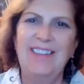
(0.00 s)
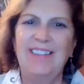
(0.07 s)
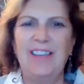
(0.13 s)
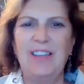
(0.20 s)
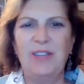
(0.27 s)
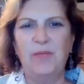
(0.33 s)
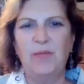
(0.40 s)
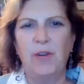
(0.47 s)

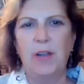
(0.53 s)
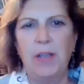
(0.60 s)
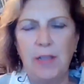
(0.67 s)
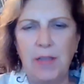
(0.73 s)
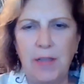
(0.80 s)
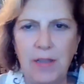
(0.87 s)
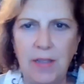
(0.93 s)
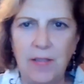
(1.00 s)
Thanks for
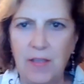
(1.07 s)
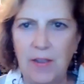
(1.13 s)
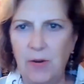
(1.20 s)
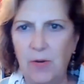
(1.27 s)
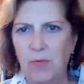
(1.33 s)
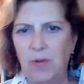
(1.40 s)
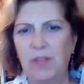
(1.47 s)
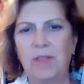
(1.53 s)
hanging in
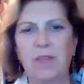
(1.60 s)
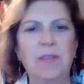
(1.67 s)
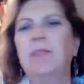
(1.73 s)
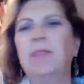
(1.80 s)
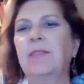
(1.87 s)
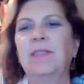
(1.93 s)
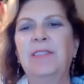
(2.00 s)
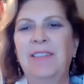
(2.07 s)
there with
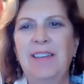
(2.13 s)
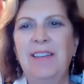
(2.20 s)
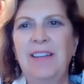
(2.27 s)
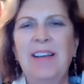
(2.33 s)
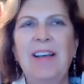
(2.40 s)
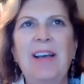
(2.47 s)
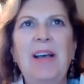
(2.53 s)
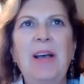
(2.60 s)
us.
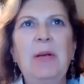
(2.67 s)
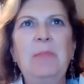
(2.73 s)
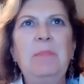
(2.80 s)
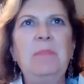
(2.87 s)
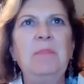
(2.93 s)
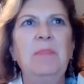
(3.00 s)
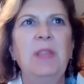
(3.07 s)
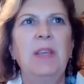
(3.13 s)

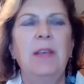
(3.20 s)
Um,